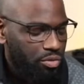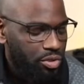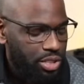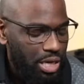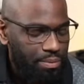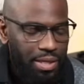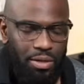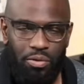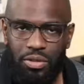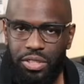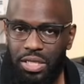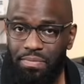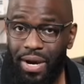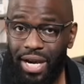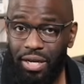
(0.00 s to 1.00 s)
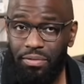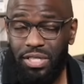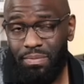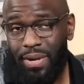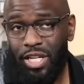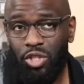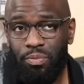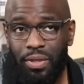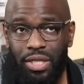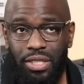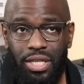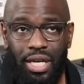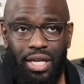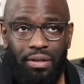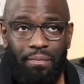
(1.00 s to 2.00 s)
Same thing with C major
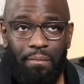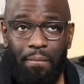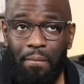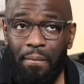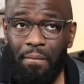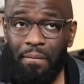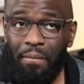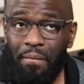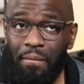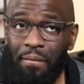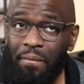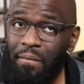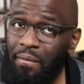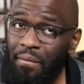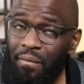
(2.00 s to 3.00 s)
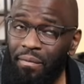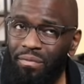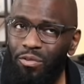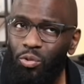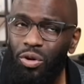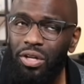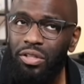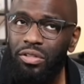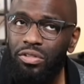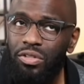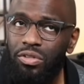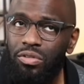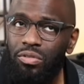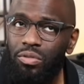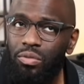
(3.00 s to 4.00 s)
pentatonic. 1 2
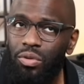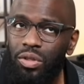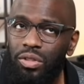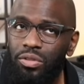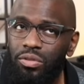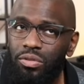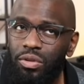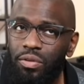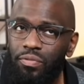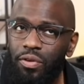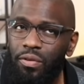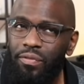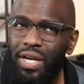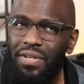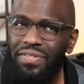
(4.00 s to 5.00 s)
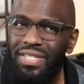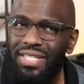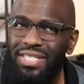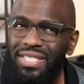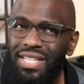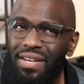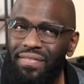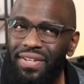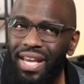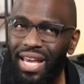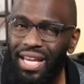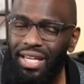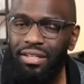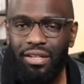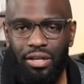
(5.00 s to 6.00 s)
1 2 3 4 5 6 7
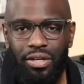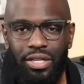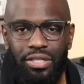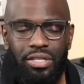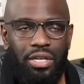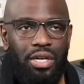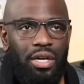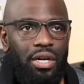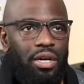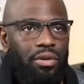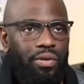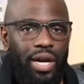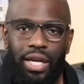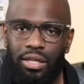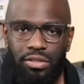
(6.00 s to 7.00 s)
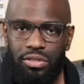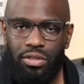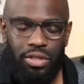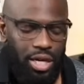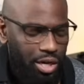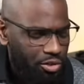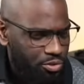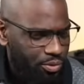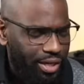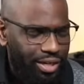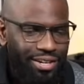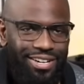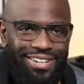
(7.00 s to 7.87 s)
8. There it is. Right. So yeah, I was right.